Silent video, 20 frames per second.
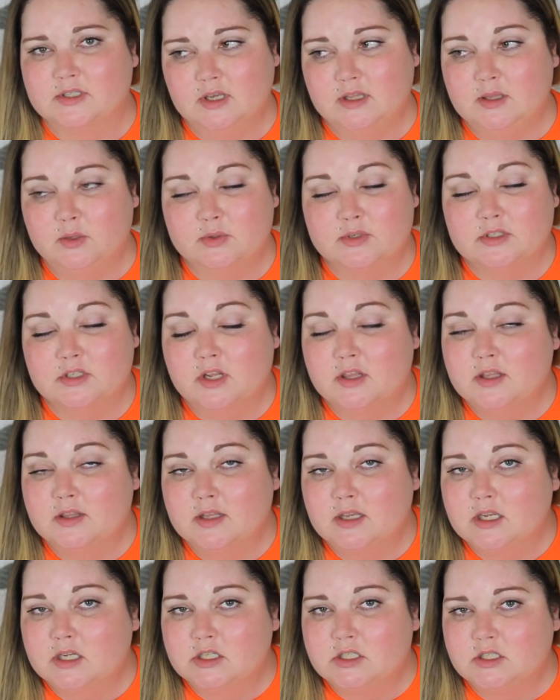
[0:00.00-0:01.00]
And there was nothing they
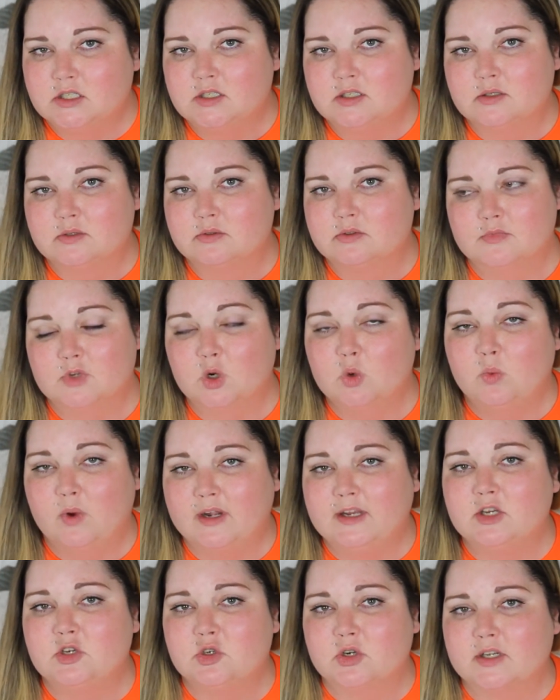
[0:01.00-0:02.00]
could do. Her
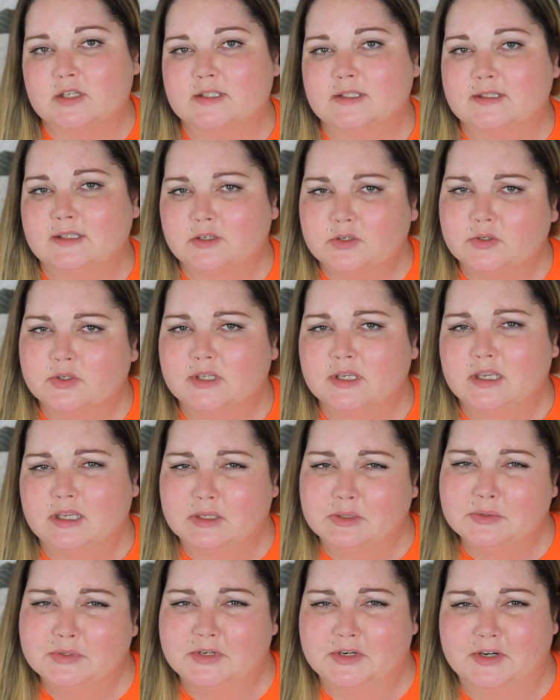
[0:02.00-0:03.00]
wedding dress literally
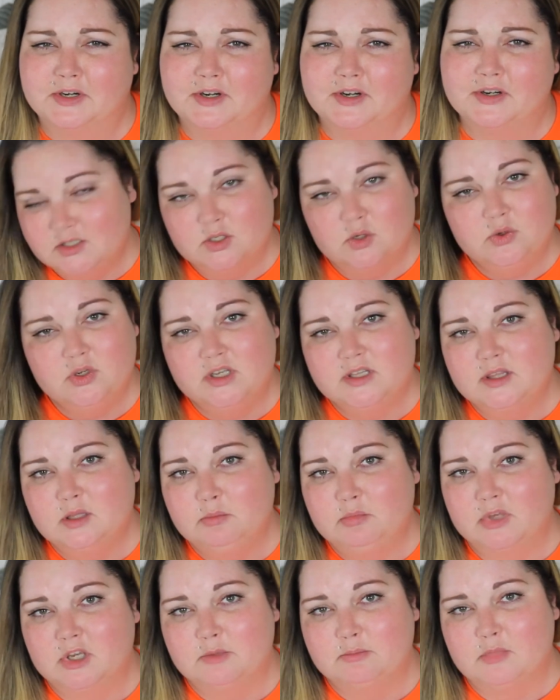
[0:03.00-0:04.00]
killed her. Don't get the
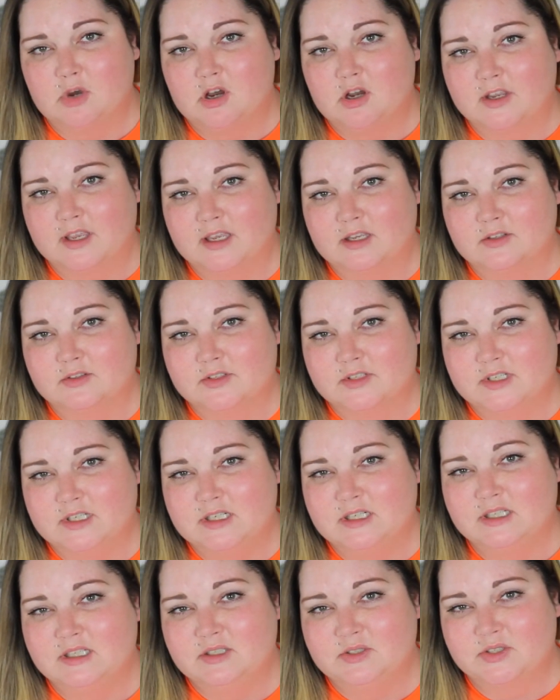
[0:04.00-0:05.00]
big ball gowns.
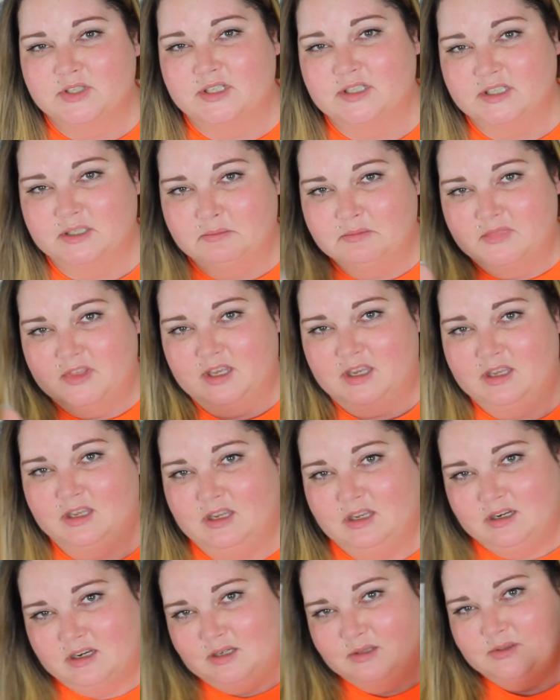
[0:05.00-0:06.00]
Get a little slim thing,
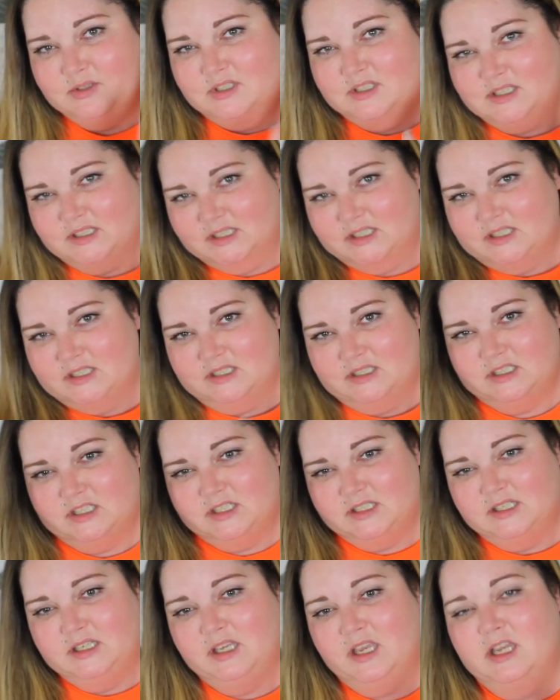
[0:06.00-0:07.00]
you know,
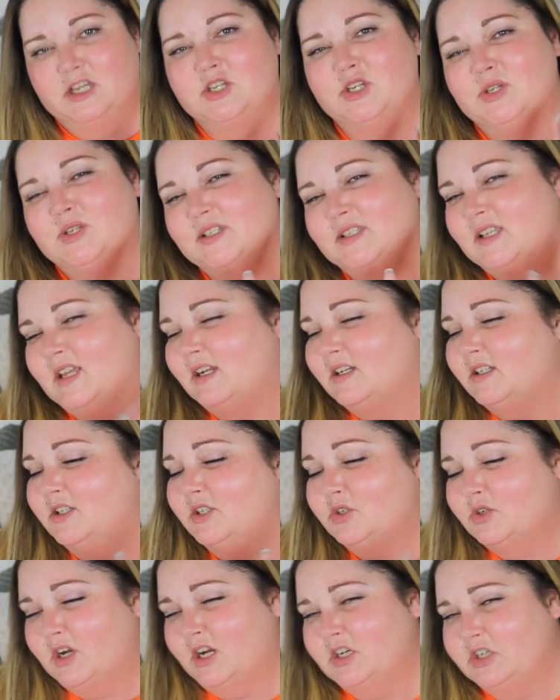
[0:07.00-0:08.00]
just in case you decide to
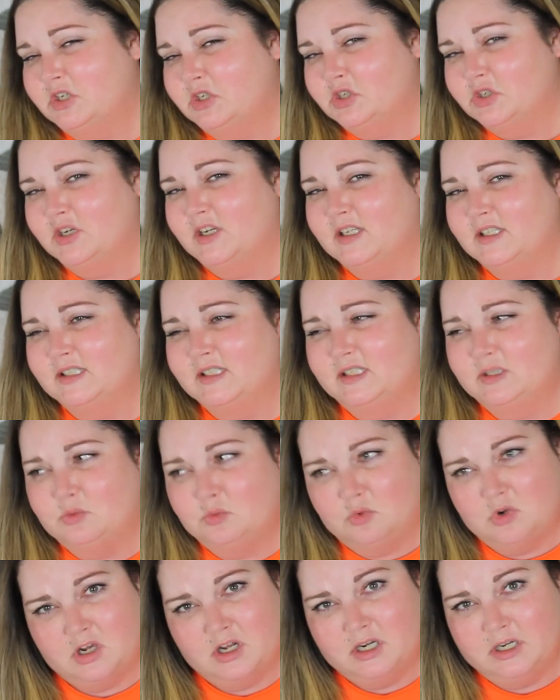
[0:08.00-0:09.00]
trash your dress in
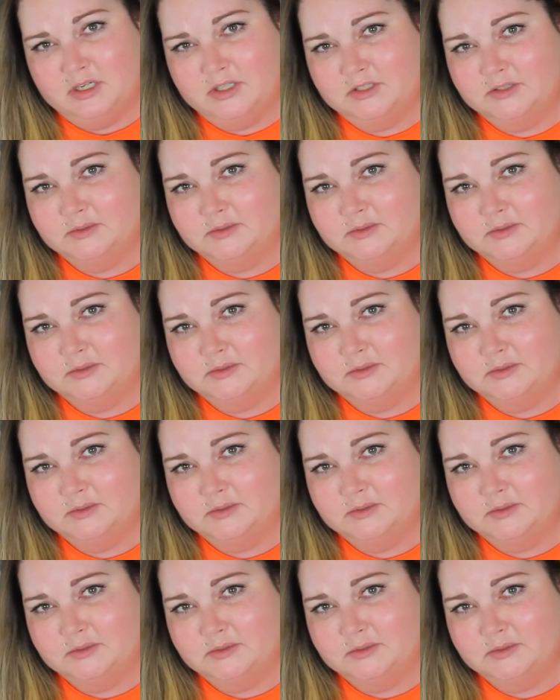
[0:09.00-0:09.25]
water.